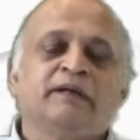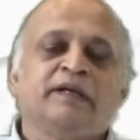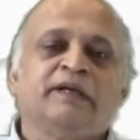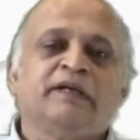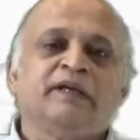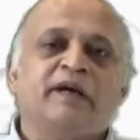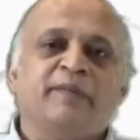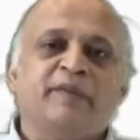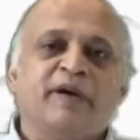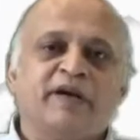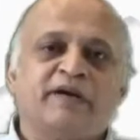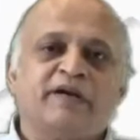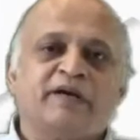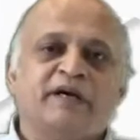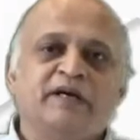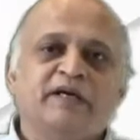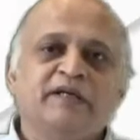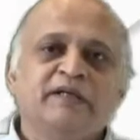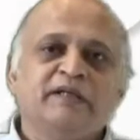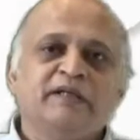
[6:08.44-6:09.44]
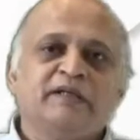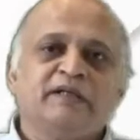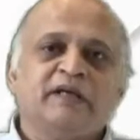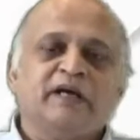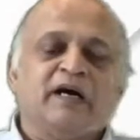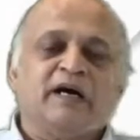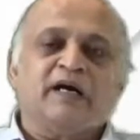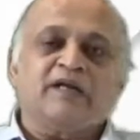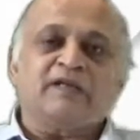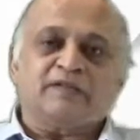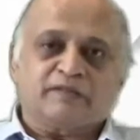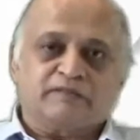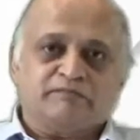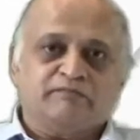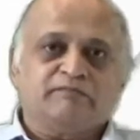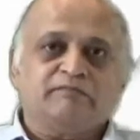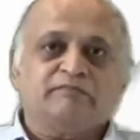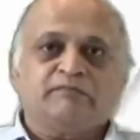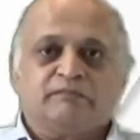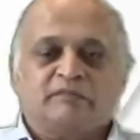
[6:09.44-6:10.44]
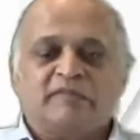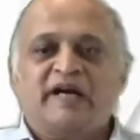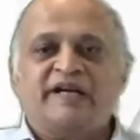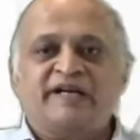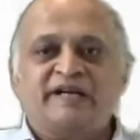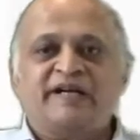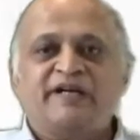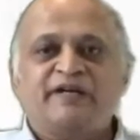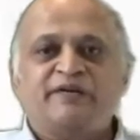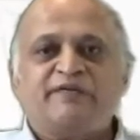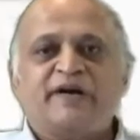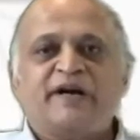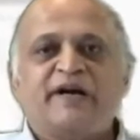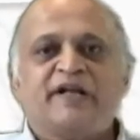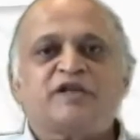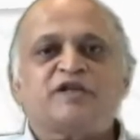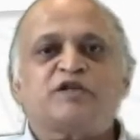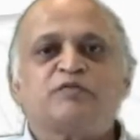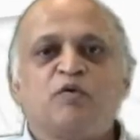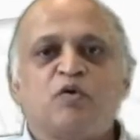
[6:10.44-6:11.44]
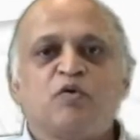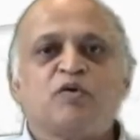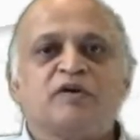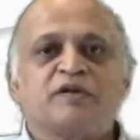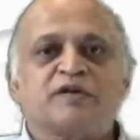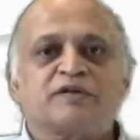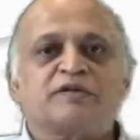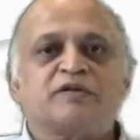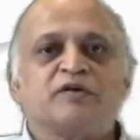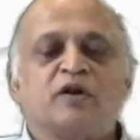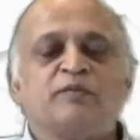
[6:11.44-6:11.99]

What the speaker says: America are identified as smokers.